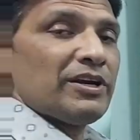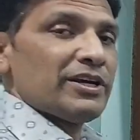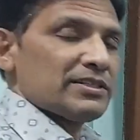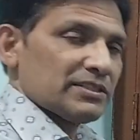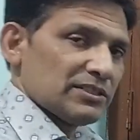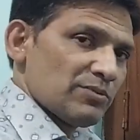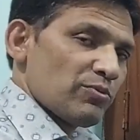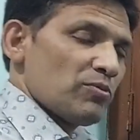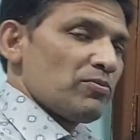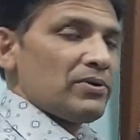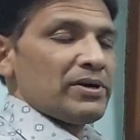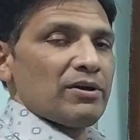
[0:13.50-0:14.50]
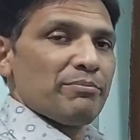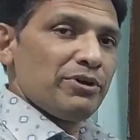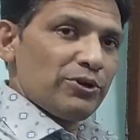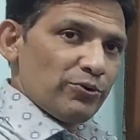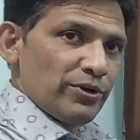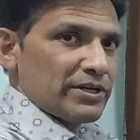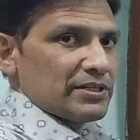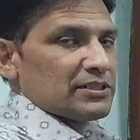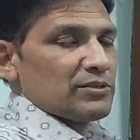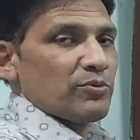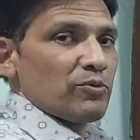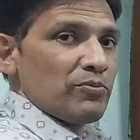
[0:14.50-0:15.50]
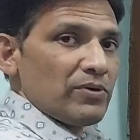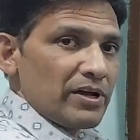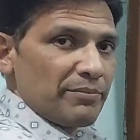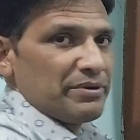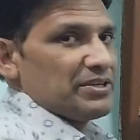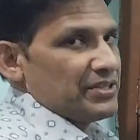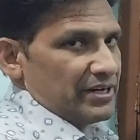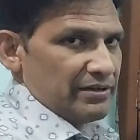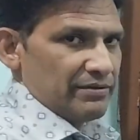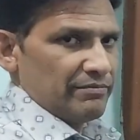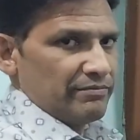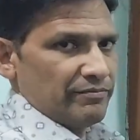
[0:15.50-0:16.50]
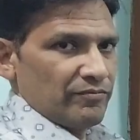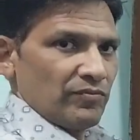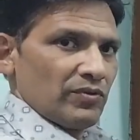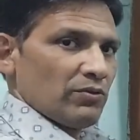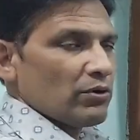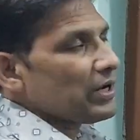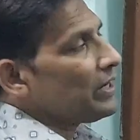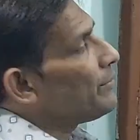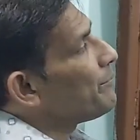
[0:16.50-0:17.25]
intersection probability of B2 intersection probability of B3. Okay.